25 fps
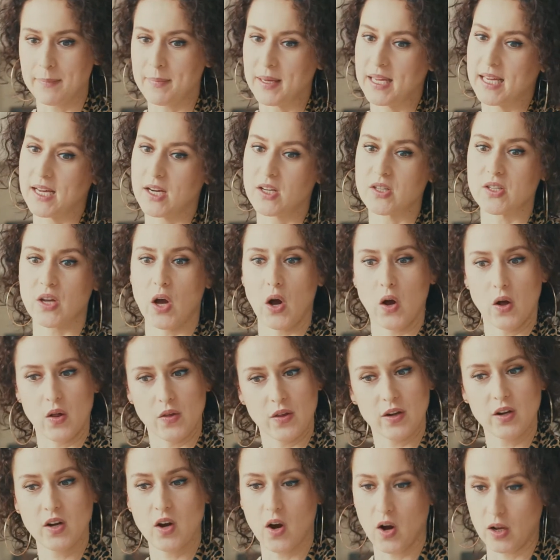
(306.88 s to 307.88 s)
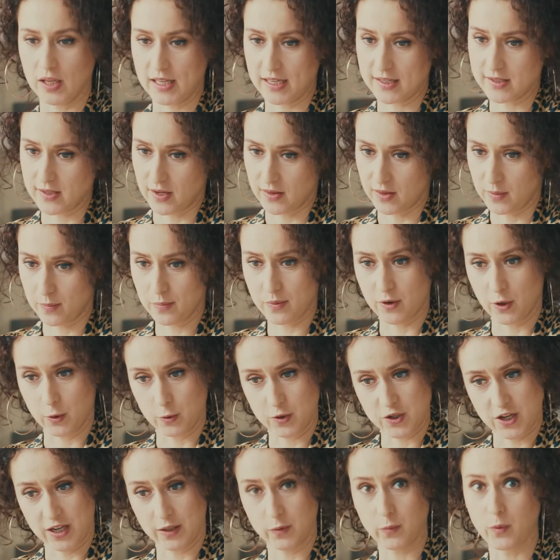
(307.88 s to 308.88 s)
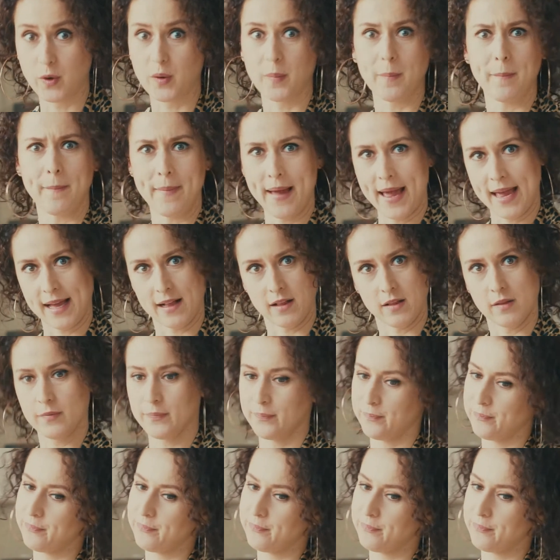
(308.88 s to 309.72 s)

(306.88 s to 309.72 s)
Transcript: because all the colleagues on the project were male.